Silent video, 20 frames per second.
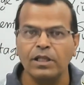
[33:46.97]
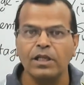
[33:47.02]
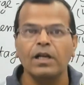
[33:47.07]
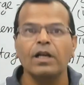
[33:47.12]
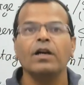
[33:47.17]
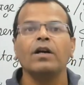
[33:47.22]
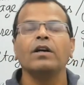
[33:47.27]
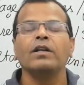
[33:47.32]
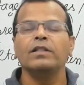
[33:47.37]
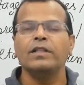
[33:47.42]

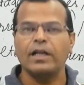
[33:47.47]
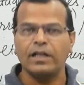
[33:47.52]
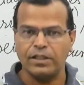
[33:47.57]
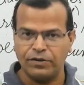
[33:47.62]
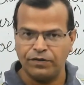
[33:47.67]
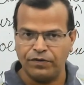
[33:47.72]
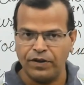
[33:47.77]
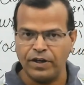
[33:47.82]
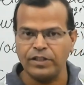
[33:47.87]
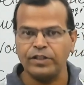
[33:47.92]
That is
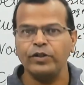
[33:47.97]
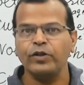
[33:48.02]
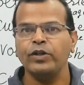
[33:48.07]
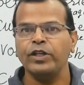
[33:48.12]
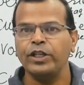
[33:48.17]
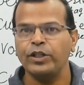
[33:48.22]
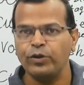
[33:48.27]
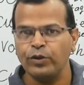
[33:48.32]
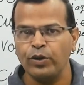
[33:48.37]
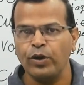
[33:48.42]
first you need to
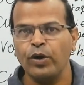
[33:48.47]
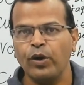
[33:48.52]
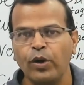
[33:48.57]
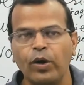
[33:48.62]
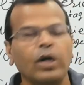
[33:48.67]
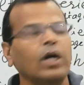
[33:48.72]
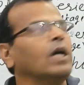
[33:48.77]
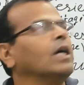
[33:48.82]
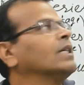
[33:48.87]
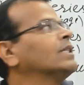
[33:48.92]
know.
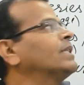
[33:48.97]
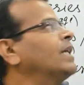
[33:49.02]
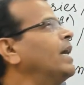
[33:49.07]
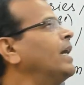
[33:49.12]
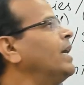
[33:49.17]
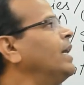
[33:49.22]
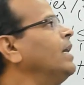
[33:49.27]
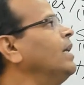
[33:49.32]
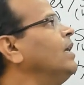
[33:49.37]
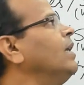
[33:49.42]

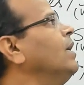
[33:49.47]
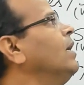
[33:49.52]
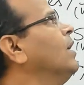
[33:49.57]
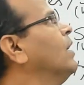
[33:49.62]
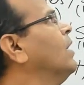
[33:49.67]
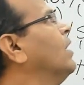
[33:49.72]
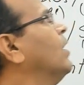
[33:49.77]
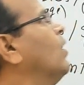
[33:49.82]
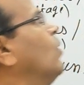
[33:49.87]
Second, on the